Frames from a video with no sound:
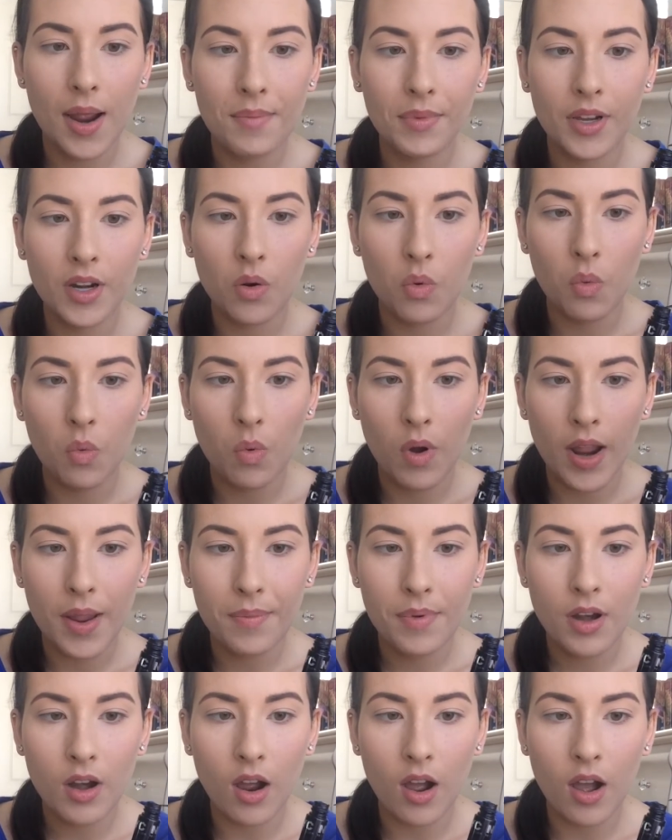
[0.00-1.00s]
I'm going to
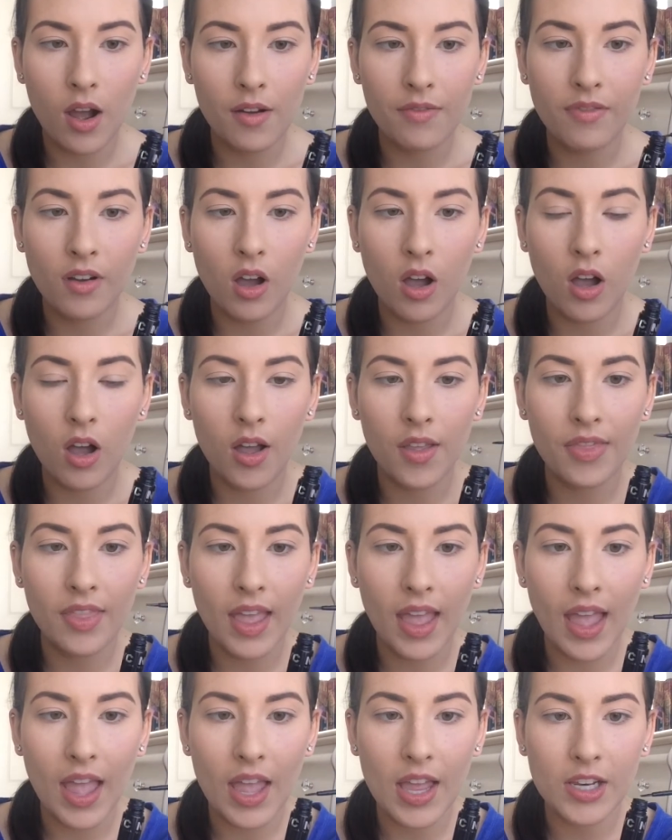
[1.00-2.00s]
wipe it off on
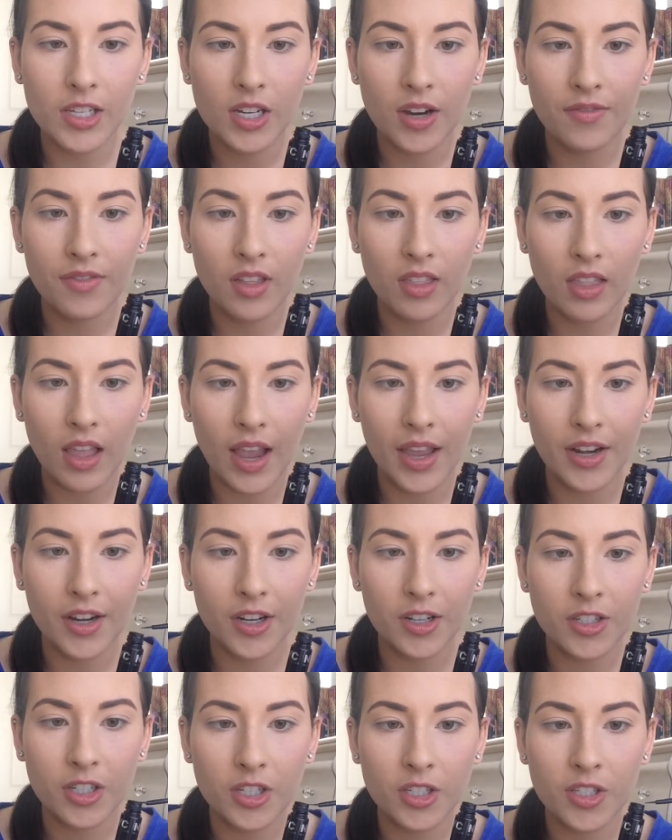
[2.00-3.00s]
the edge of the
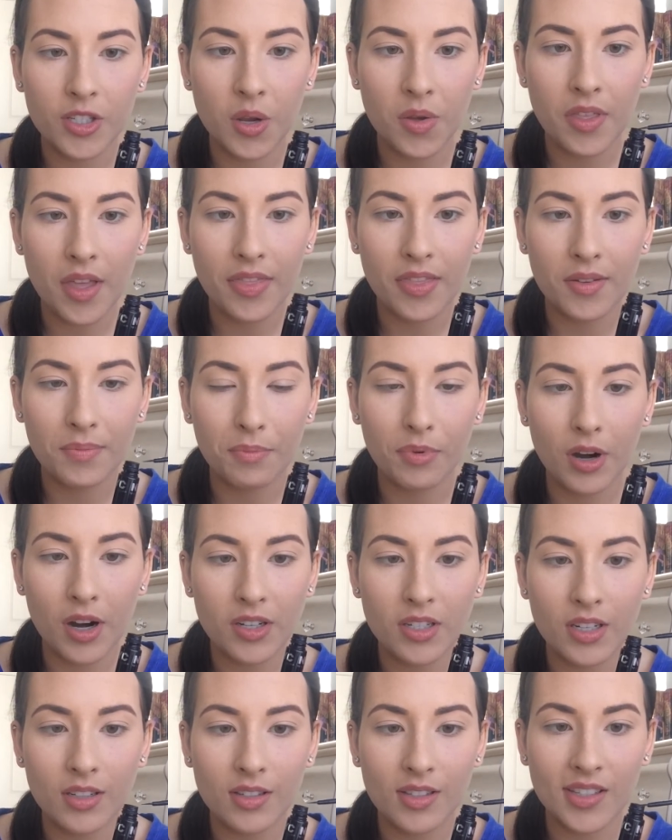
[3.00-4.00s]
liner just so that the
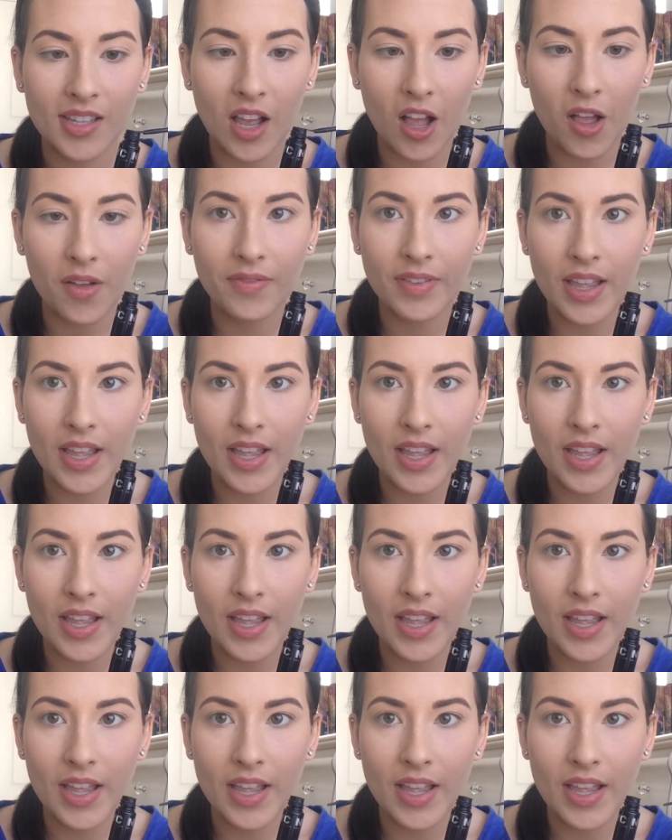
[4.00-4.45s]
brush itself